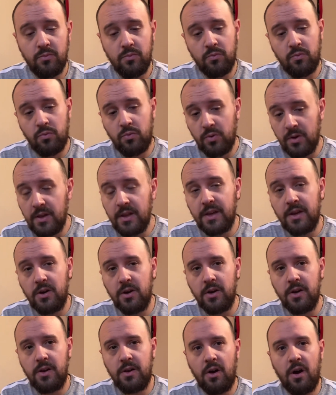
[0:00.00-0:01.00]
really
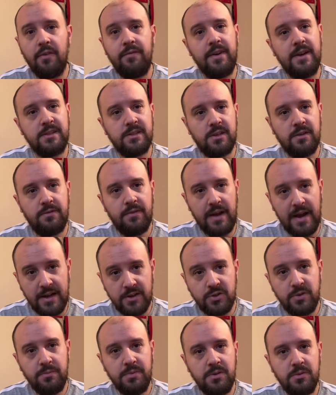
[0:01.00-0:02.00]
good offensive
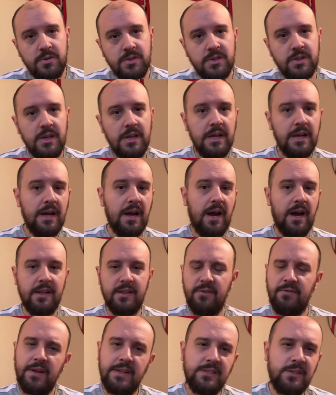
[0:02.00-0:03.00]
attributes.
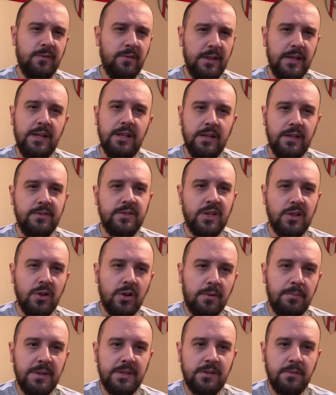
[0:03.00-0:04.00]
Defensively leaves a
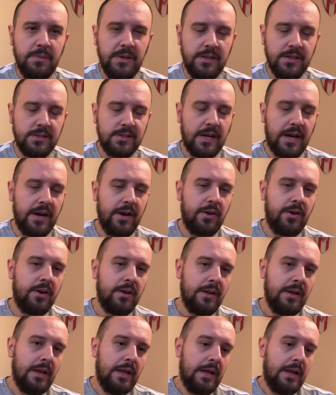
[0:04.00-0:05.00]
little bit to be desired.
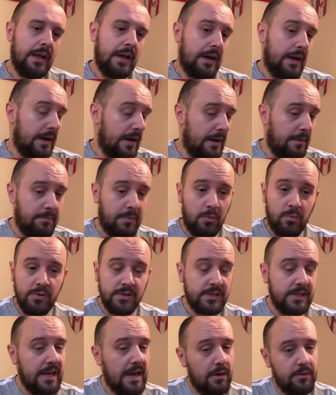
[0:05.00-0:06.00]
But we'll
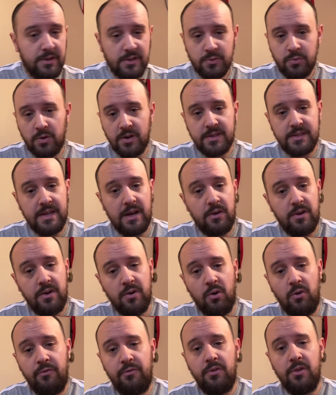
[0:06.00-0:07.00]
see how this works out, and
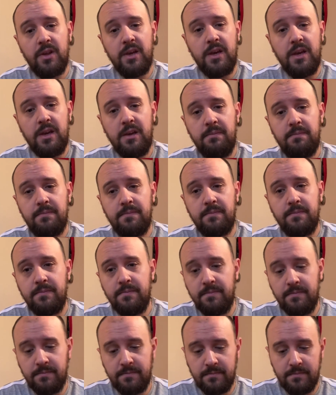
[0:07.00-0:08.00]
hopefully
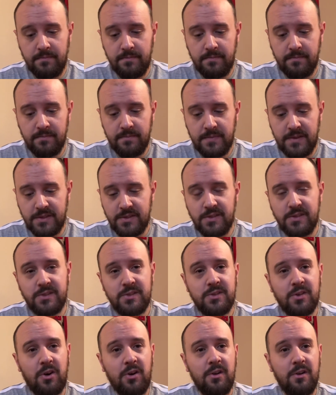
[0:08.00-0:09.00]
this is the
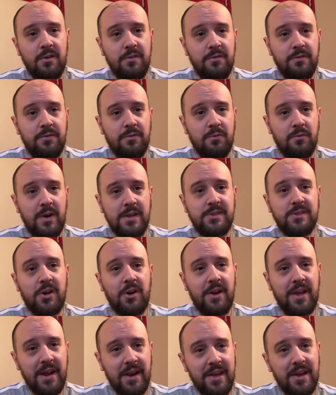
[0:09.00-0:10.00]
start of Red Star
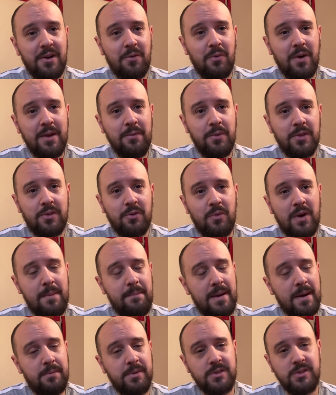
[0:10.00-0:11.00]
getting it right with the right
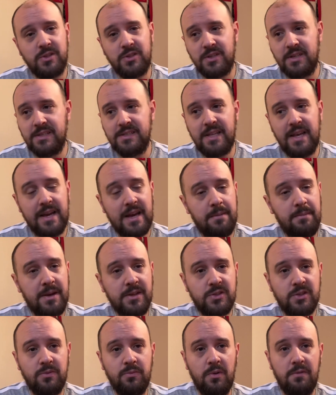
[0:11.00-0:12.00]
back position, because like I
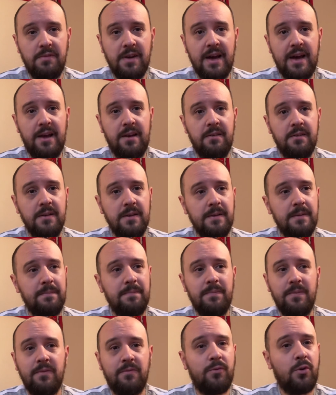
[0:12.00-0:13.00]
mentioned, we've had
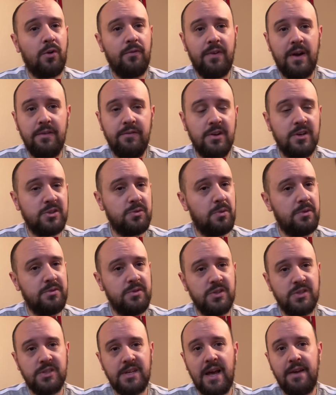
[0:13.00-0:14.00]
4 or 5 years where we
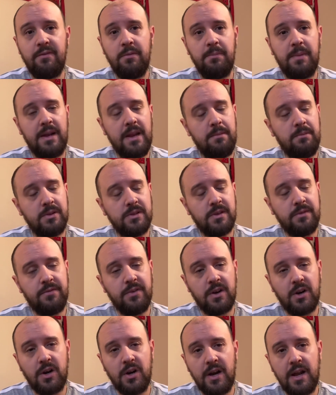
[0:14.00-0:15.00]
just haven't been able to
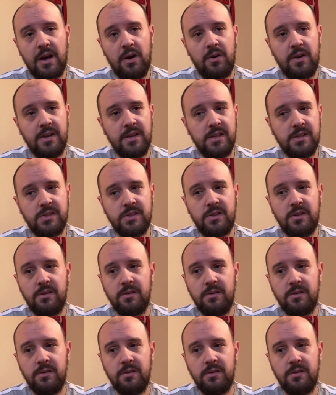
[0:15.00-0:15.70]
figure it out, and it's